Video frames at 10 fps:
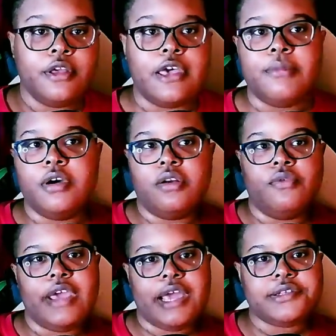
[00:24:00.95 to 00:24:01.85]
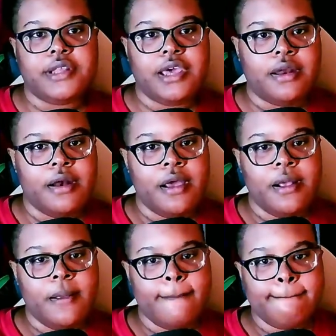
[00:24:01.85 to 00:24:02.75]
I'm going to react to that.
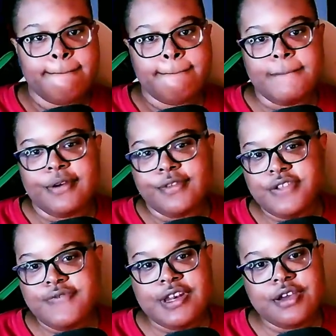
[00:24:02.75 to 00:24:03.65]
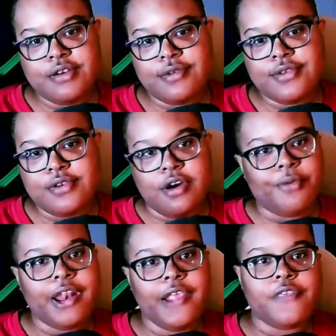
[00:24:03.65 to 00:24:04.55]
But this video is
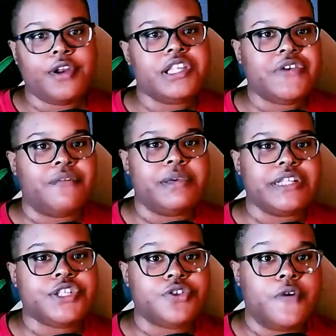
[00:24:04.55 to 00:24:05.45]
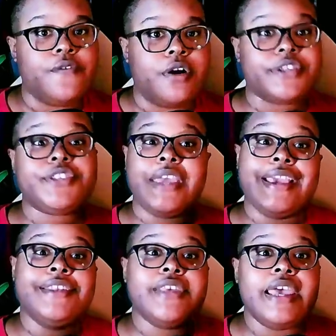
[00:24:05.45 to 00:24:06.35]
already 37 minutes so far,
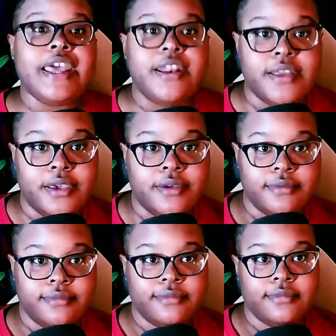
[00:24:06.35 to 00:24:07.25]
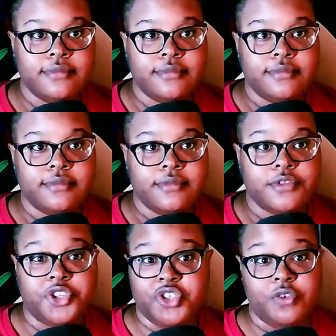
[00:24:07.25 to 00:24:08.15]
sans editing,
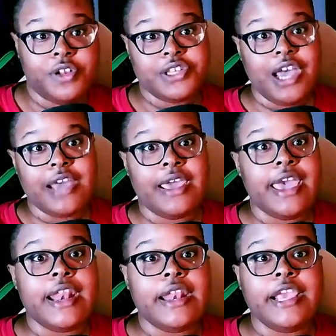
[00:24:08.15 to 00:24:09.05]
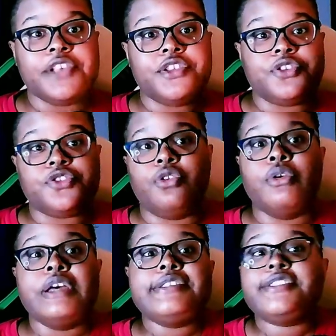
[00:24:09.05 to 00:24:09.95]
to show this guy that editing isn't so
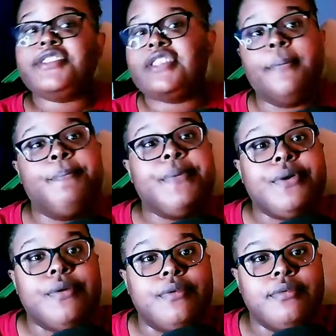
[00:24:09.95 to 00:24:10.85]
simple.